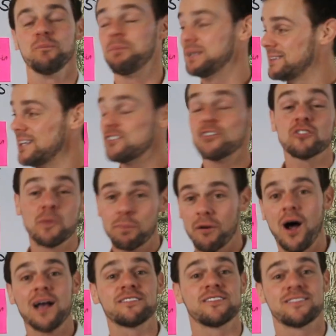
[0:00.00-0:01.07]
But this is a
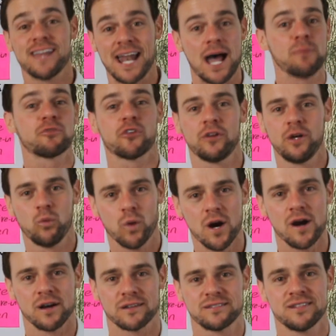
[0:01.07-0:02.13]
process that absolutely
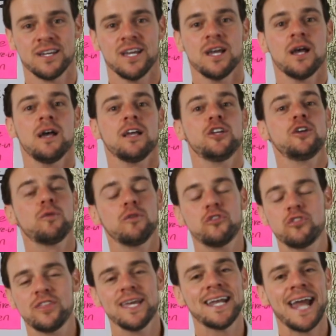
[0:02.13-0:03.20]
works. You
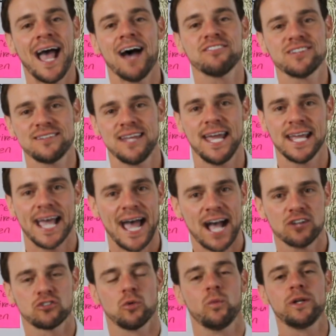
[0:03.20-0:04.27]
then have to take
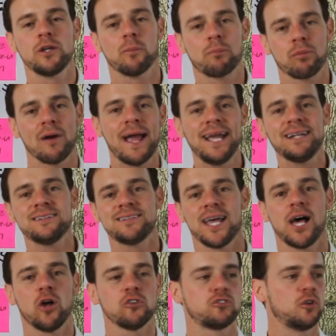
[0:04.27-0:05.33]
action. When your brain
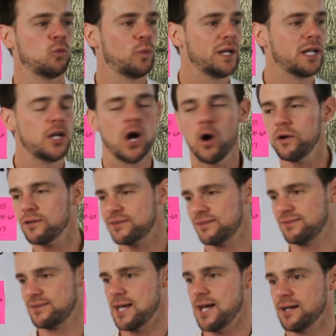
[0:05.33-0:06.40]
tells you, when it
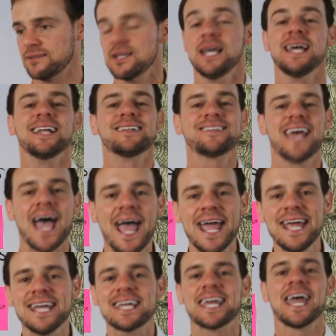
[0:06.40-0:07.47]
notices things,
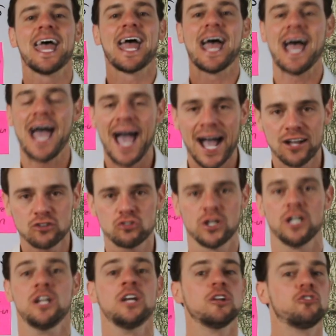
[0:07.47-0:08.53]
take
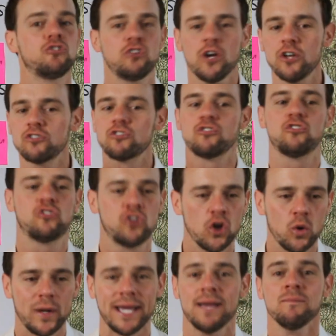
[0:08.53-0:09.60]
action. Just
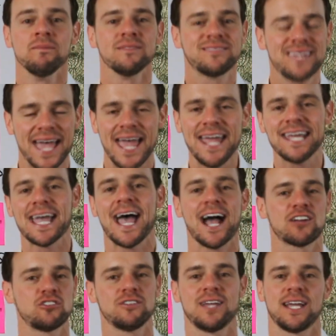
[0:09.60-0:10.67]
do it. Take
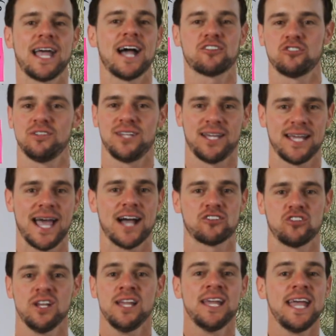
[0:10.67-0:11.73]
action, take action, take
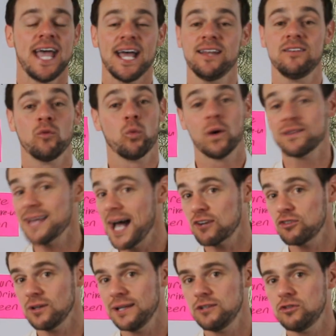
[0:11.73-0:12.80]
action. And what's
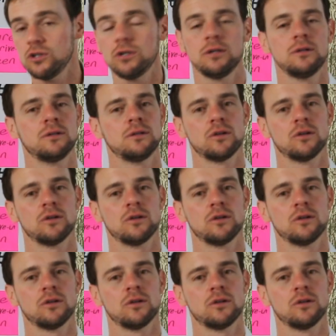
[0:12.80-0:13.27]
action lead to?